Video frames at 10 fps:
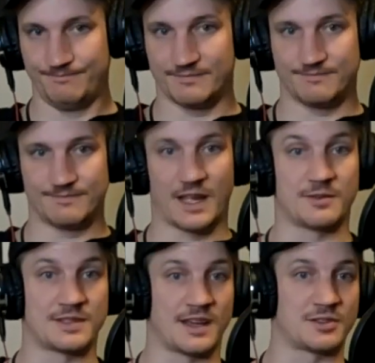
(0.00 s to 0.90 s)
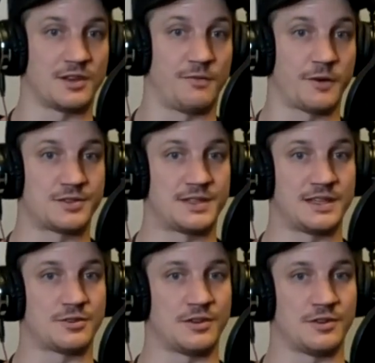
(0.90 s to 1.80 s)
I was actually first
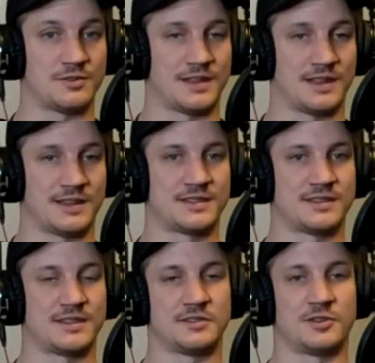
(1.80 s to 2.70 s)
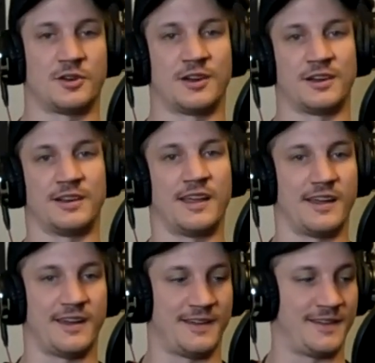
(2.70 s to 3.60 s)
introduced to this during
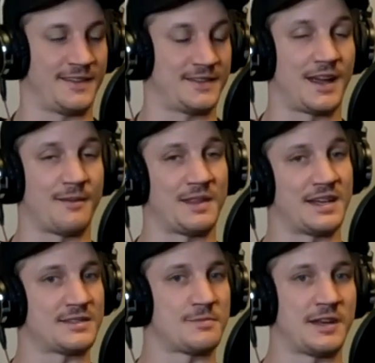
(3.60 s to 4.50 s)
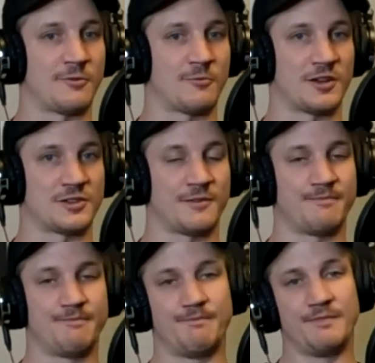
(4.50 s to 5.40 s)
the time that I spent in Russia.
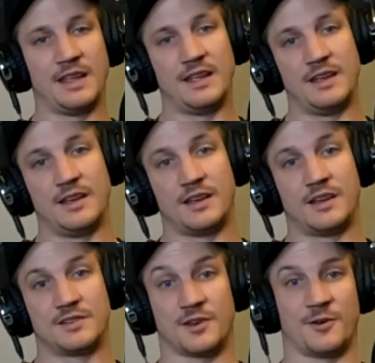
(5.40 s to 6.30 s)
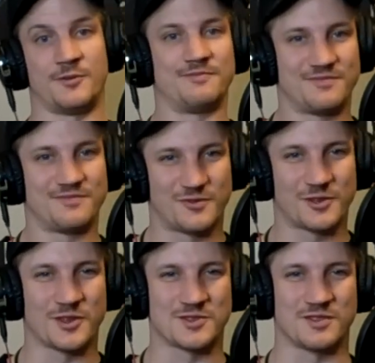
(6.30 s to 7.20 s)
So for those
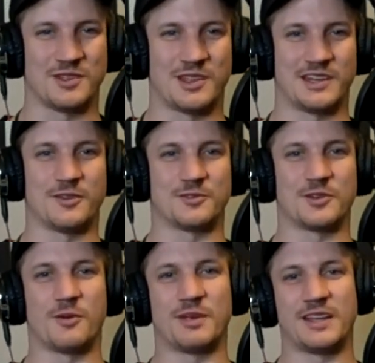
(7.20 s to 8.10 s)
of you that don't know me,